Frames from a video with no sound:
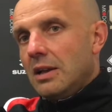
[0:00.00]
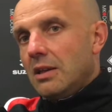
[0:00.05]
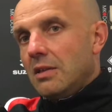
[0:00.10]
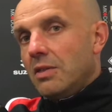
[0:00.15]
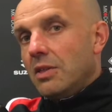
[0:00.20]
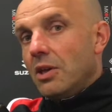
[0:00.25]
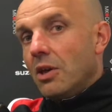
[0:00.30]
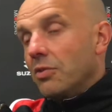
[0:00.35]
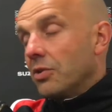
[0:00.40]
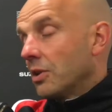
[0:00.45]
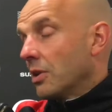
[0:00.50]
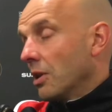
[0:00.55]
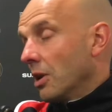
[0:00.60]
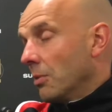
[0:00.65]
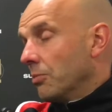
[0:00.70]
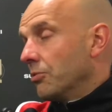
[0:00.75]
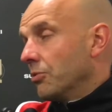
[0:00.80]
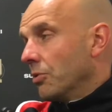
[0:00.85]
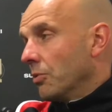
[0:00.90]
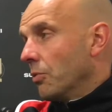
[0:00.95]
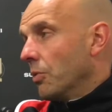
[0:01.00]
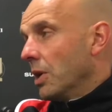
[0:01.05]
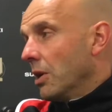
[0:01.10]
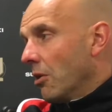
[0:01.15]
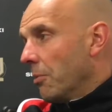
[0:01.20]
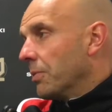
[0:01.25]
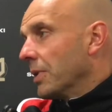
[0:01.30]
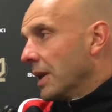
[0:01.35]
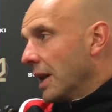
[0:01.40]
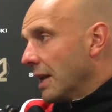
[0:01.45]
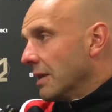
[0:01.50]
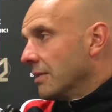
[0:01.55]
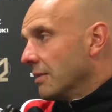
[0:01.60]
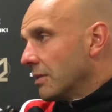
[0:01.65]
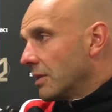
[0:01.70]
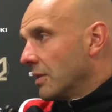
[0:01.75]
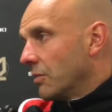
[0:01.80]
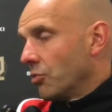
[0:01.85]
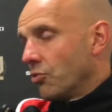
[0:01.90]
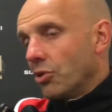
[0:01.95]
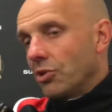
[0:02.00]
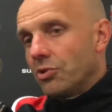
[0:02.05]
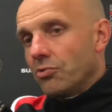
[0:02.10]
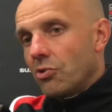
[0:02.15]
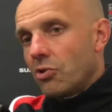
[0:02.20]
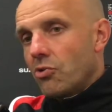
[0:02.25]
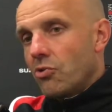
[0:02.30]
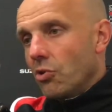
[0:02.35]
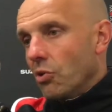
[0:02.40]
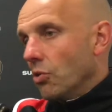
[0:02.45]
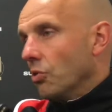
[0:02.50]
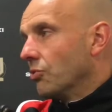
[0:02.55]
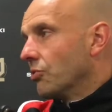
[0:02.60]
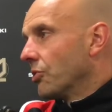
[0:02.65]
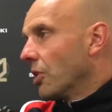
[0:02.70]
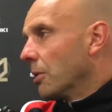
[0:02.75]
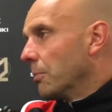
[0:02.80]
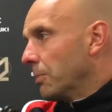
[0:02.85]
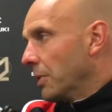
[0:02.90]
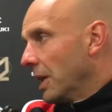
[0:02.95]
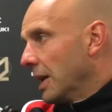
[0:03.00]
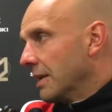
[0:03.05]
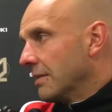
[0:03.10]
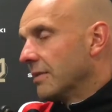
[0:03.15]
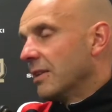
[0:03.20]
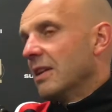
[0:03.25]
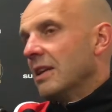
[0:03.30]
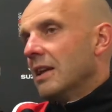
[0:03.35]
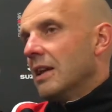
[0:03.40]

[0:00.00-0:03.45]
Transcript: the other clubs that we're up against if we're trying to recruit and sign players.